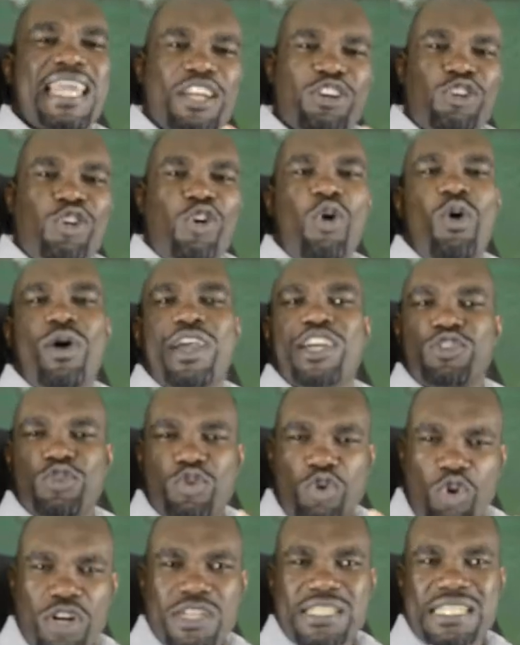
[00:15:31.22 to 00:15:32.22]
can go
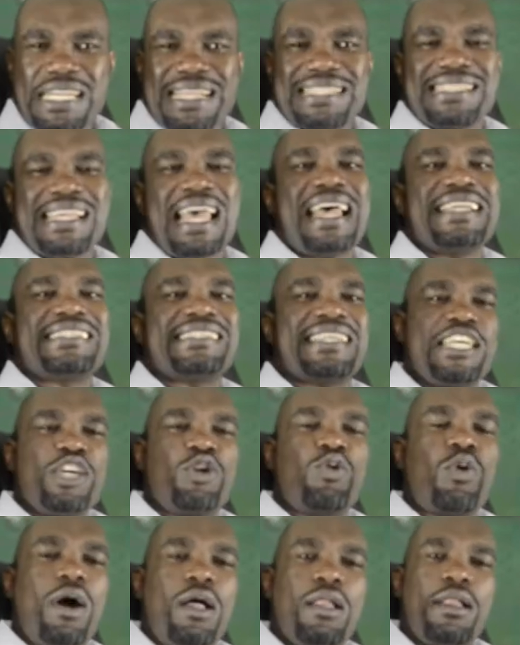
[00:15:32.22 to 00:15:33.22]
into contracts as
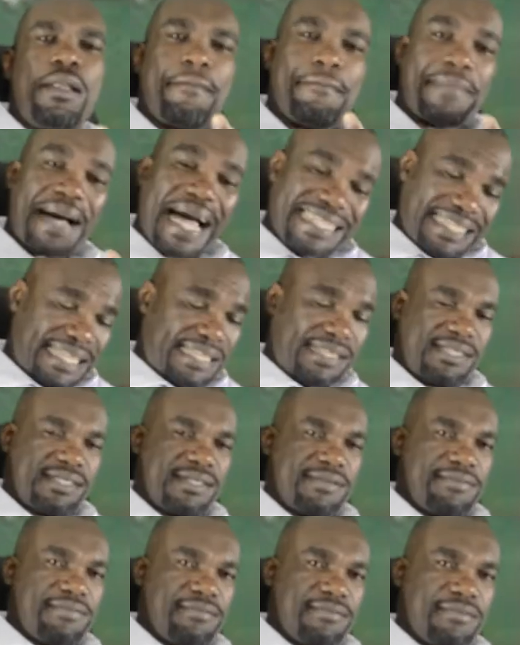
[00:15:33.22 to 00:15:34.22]
equal
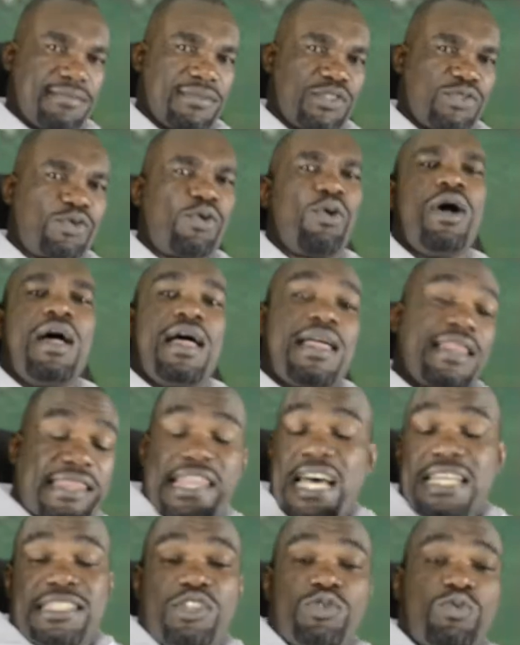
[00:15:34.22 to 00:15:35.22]
parties. So
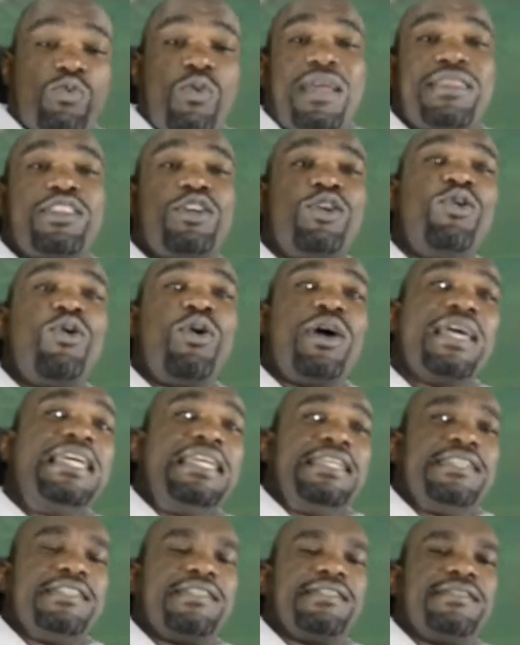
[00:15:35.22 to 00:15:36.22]
that is what the law
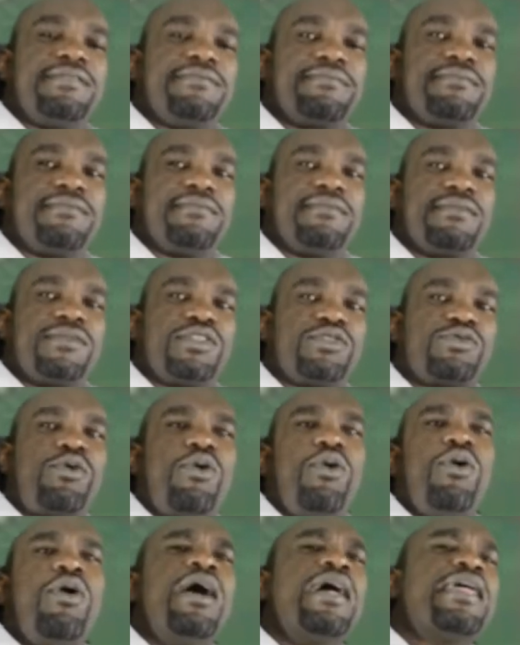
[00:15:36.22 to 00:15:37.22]
is.
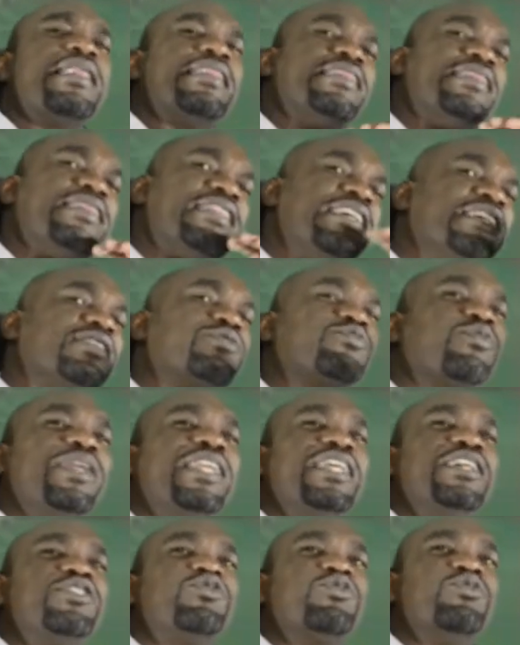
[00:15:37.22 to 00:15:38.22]
So this
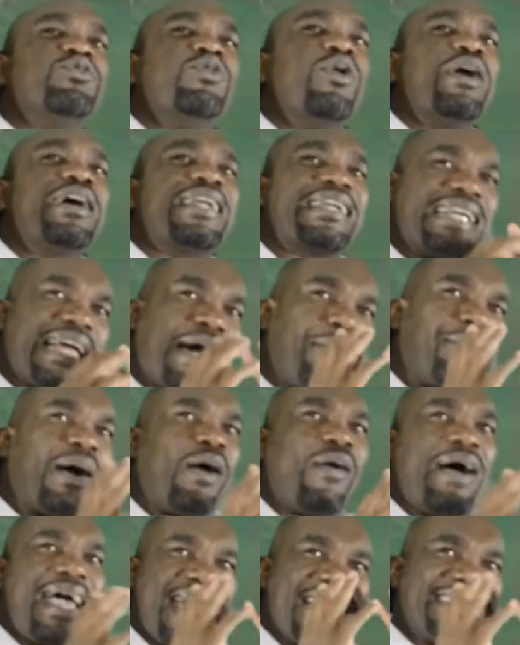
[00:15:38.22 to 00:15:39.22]
we need to wrap
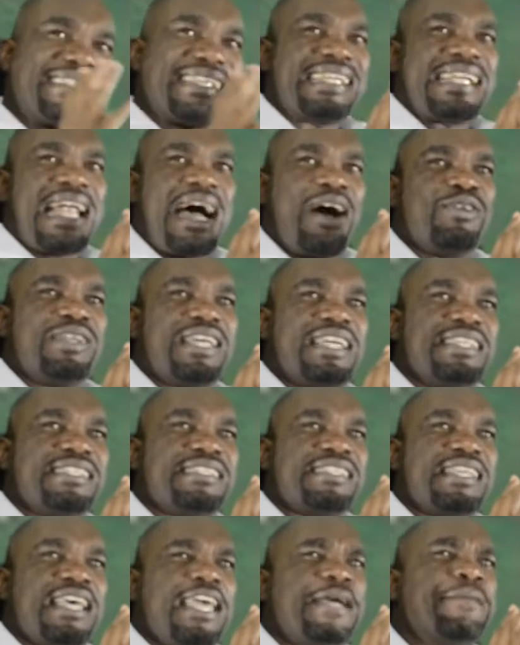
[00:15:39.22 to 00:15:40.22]
our heads around
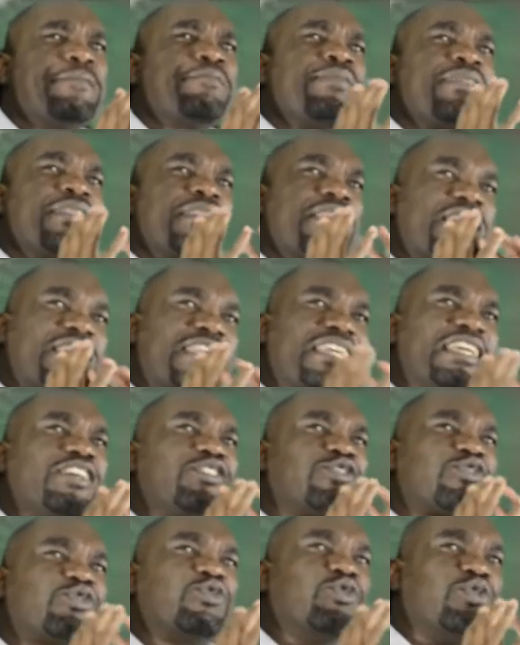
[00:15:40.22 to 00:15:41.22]
and say,
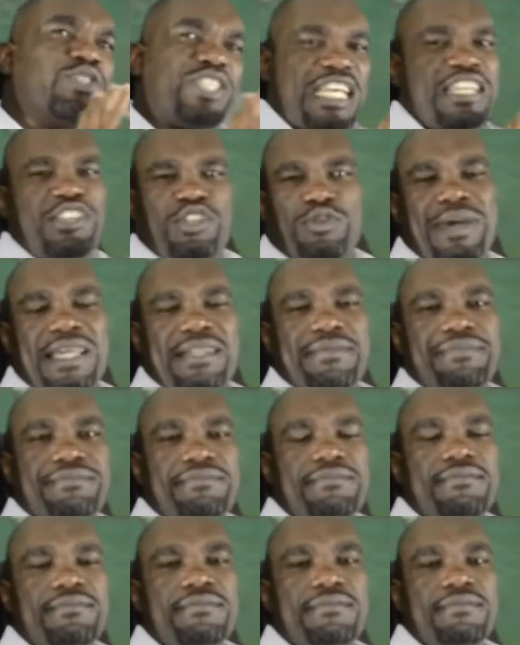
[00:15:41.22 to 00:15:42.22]
these two
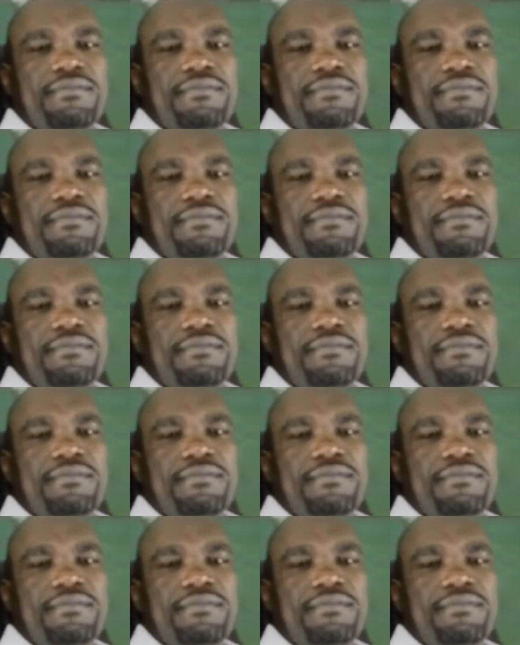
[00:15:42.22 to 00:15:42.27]
gentlemen